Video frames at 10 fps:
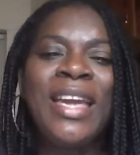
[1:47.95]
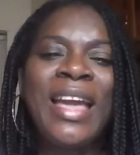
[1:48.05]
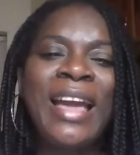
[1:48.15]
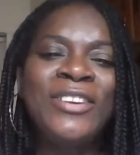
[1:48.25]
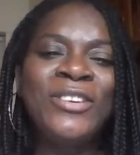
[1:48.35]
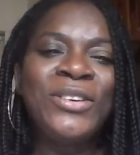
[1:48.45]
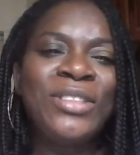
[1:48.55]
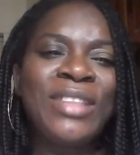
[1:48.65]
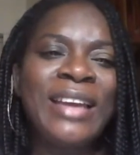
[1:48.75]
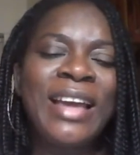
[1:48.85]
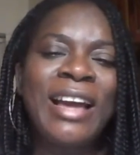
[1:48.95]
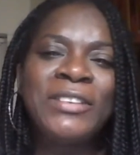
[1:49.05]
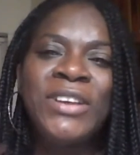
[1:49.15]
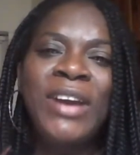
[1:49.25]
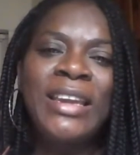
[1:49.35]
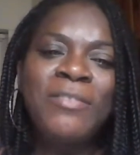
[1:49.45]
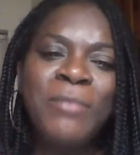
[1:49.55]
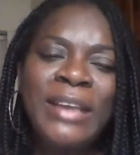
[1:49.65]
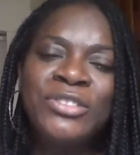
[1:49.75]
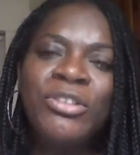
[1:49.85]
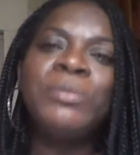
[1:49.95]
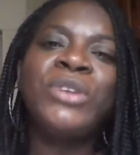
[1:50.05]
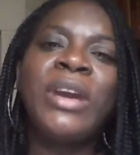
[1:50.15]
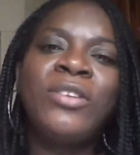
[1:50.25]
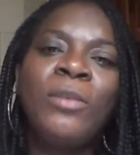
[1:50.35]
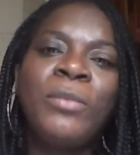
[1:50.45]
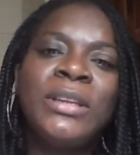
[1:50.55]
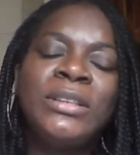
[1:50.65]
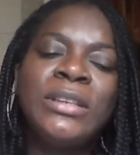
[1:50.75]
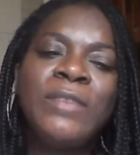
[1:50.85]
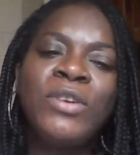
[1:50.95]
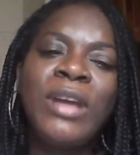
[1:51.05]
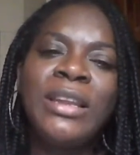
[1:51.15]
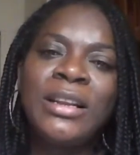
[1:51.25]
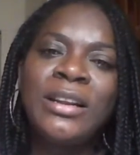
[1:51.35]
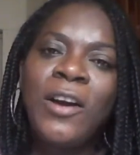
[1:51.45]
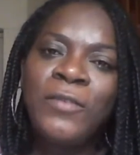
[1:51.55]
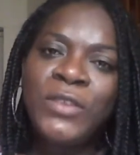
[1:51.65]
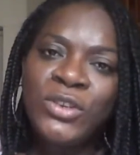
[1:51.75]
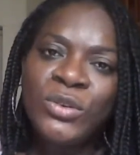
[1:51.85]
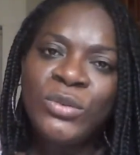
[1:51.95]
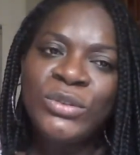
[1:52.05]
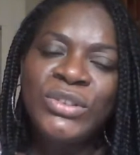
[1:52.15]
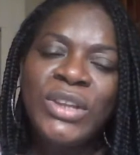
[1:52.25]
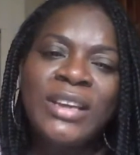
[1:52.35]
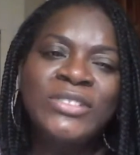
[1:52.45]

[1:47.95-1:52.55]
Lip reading: And you know that after I give my scripture, I normally give you a little of the news.